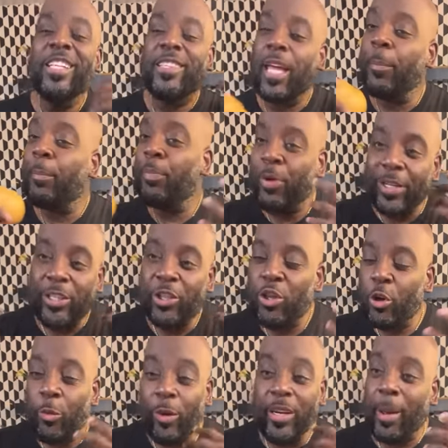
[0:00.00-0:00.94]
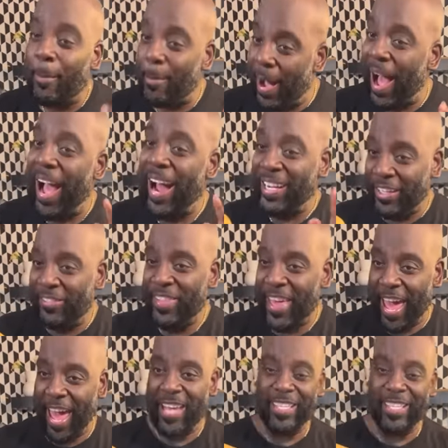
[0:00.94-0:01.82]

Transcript: It puts you in the mind of that.